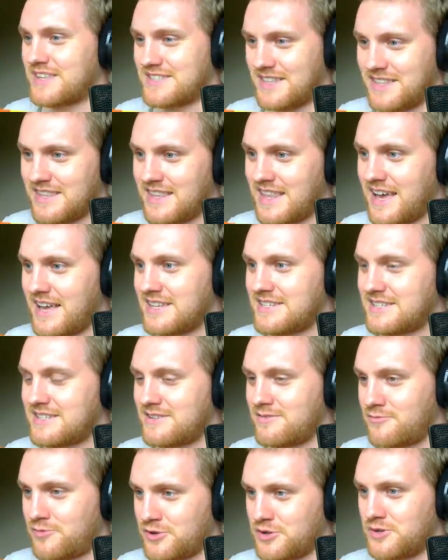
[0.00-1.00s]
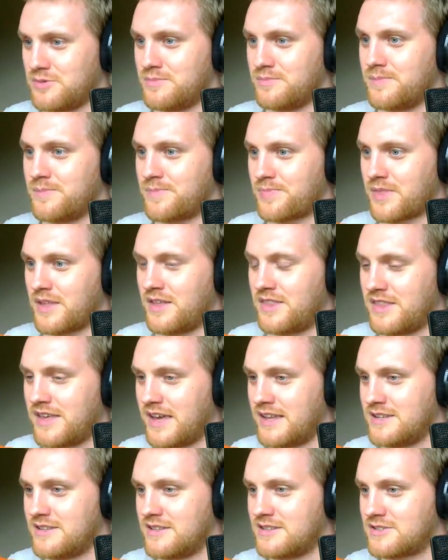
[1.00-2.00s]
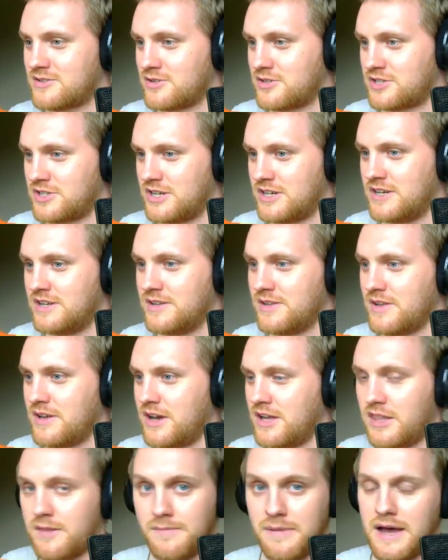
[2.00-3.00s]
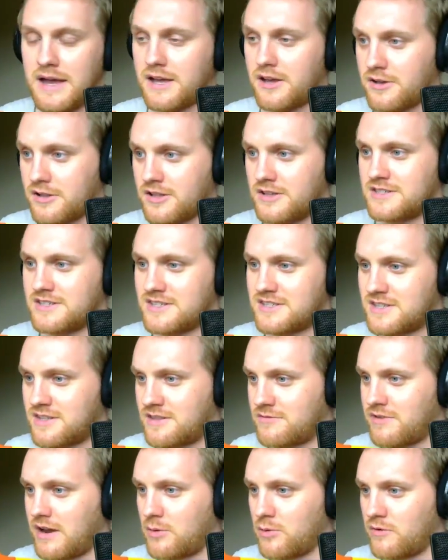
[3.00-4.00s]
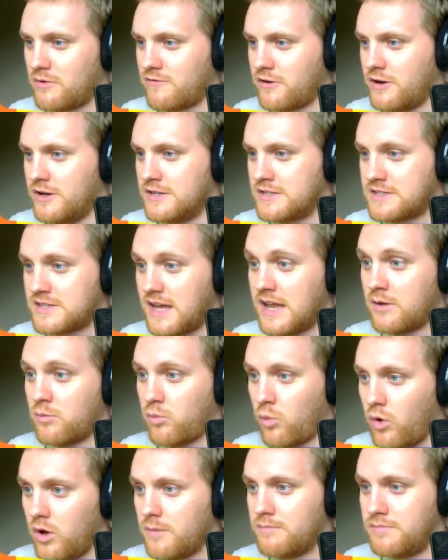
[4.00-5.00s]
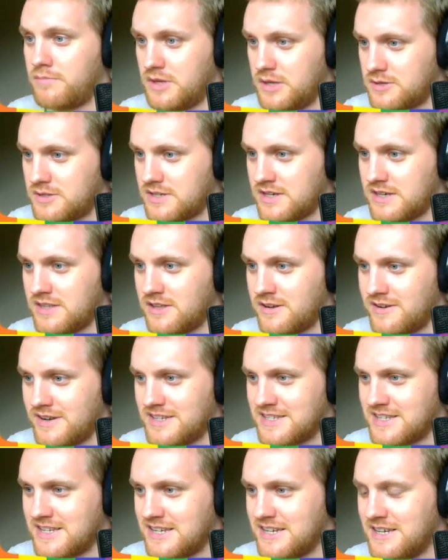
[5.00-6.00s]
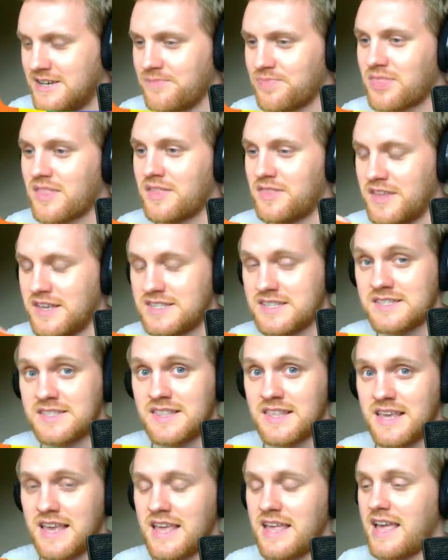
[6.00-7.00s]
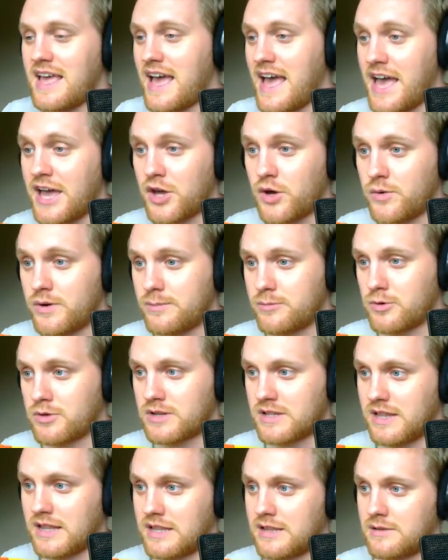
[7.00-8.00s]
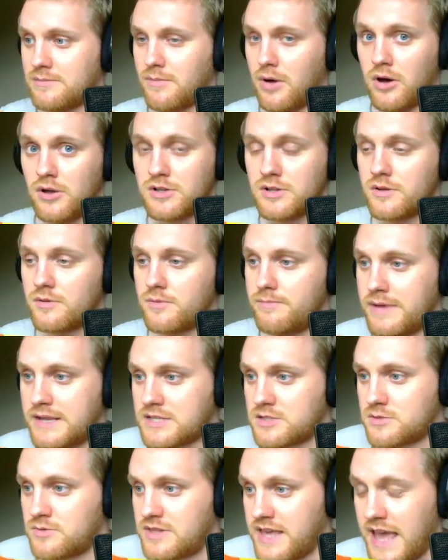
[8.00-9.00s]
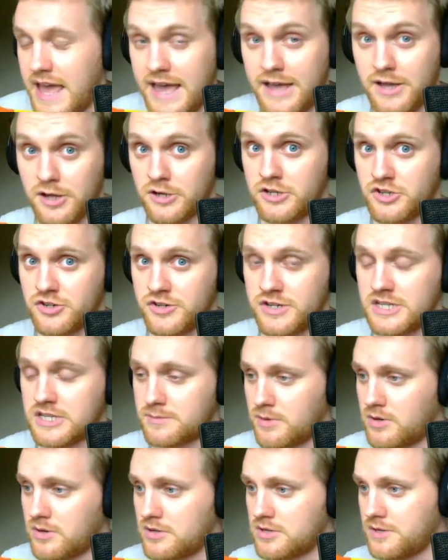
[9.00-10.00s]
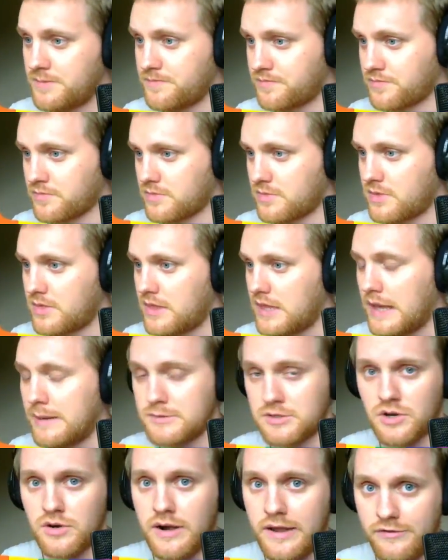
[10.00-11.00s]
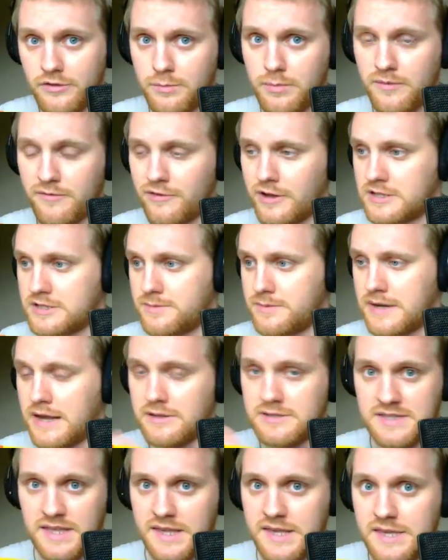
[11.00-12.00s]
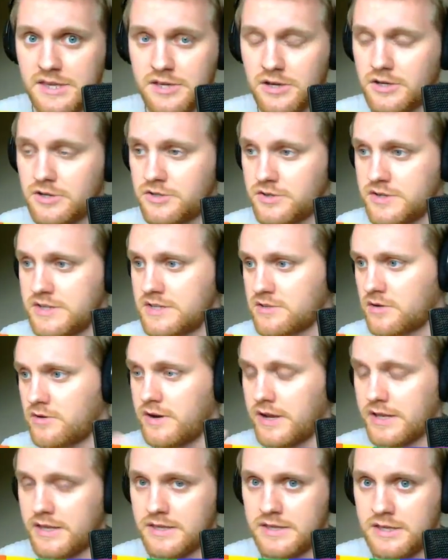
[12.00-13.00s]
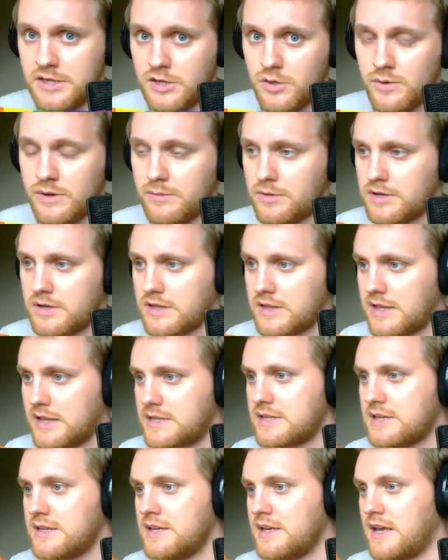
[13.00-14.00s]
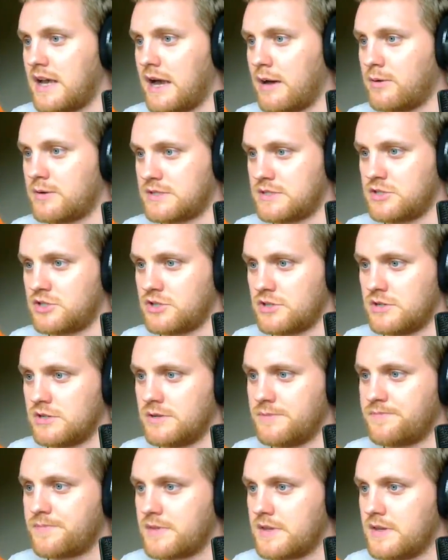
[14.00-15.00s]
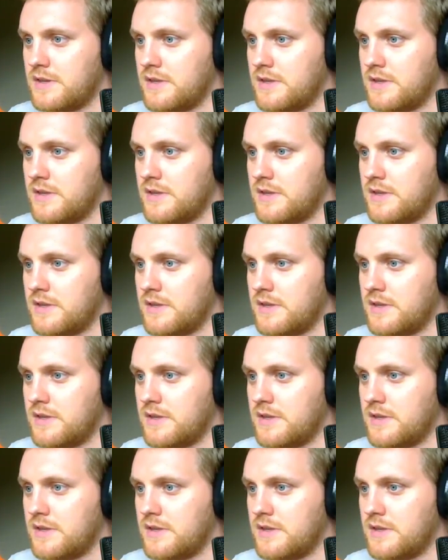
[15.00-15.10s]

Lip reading: It's the last room at the end of the structure, at the back, closest to the redwood forest. And what beauty there is here. This is the Echo in Wonderland mod mixed with the Echo Trees mod. I'm sorry if you prefer to pronounce that Eco Trees or Eco in Wonderland. I wasn't sure.